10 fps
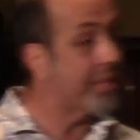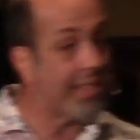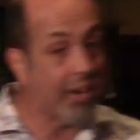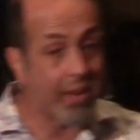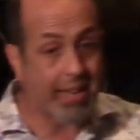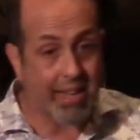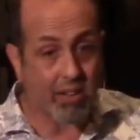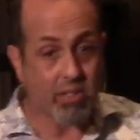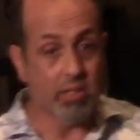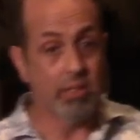tell you right
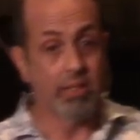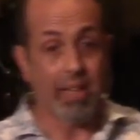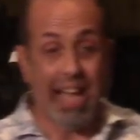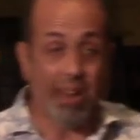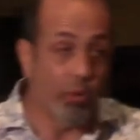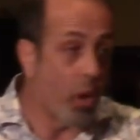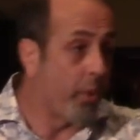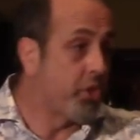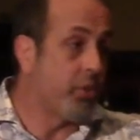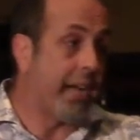now, I don't know
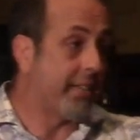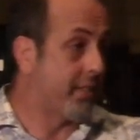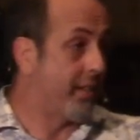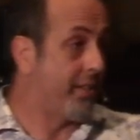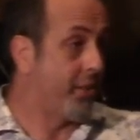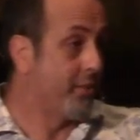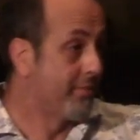what you guys are going to do,